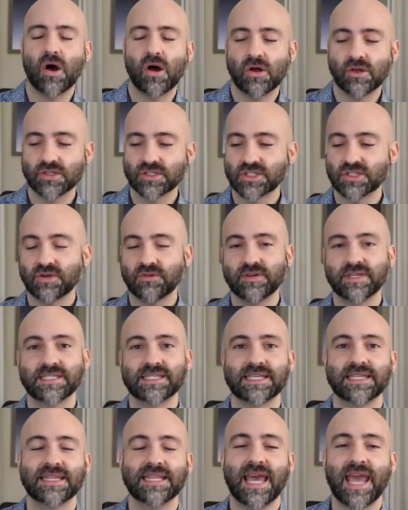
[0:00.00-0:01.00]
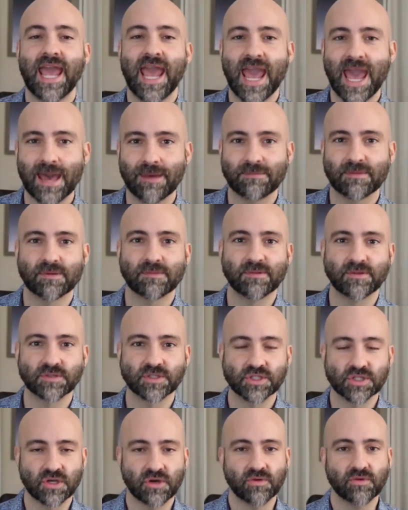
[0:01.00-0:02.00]
also is in the habitable
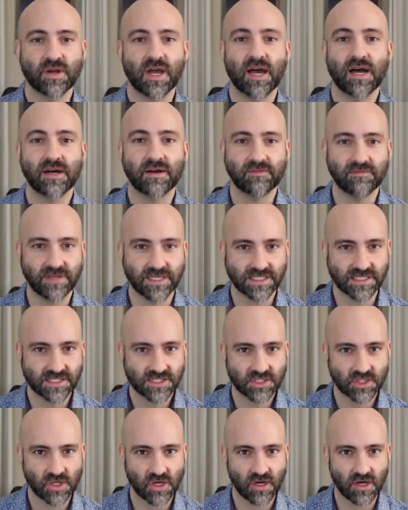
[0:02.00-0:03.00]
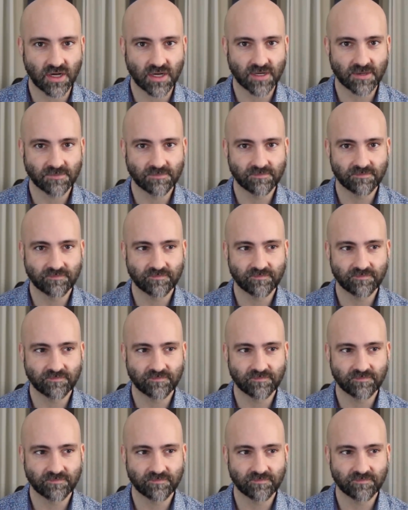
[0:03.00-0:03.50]
zone of its star.